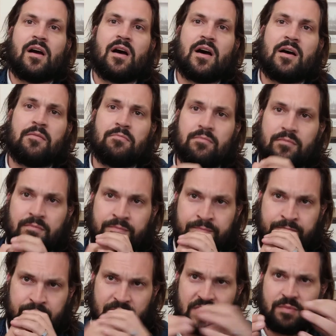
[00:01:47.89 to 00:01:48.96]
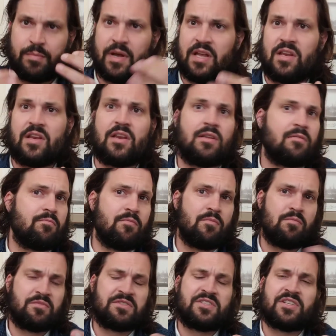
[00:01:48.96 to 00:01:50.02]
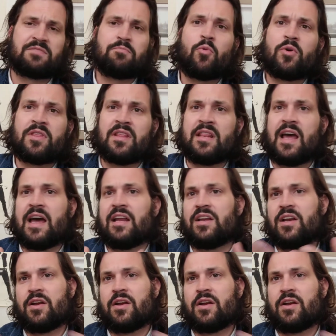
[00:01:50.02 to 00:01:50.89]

But it's just more than that.